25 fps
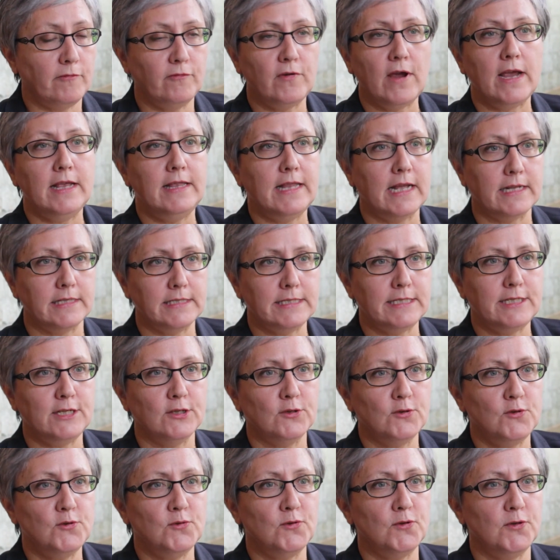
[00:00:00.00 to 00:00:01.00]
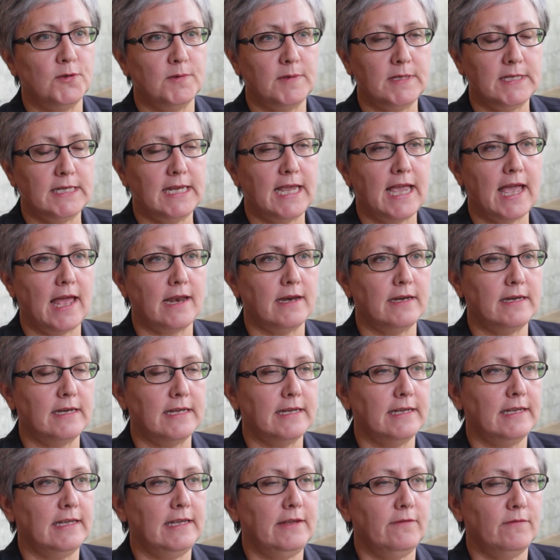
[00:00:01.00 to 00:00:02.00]
afraid that's still true in
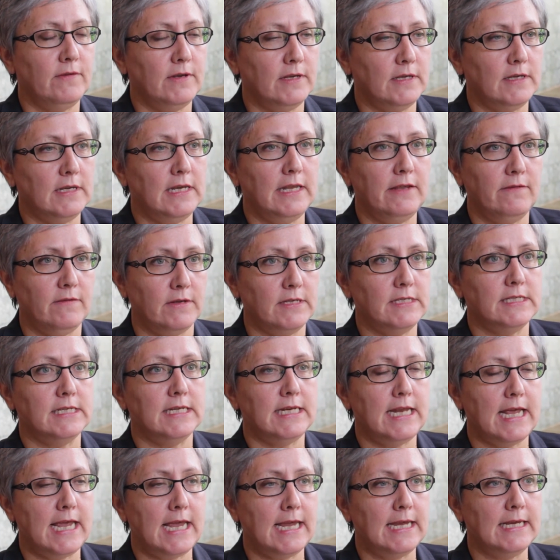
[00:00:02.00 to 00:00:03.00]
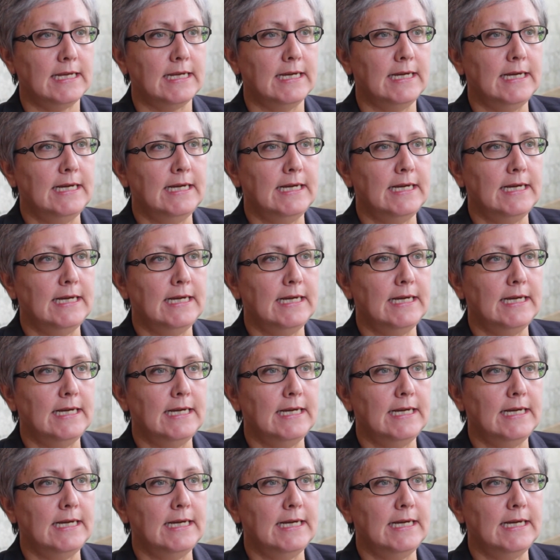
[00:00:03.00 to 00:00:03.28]
Canada even today.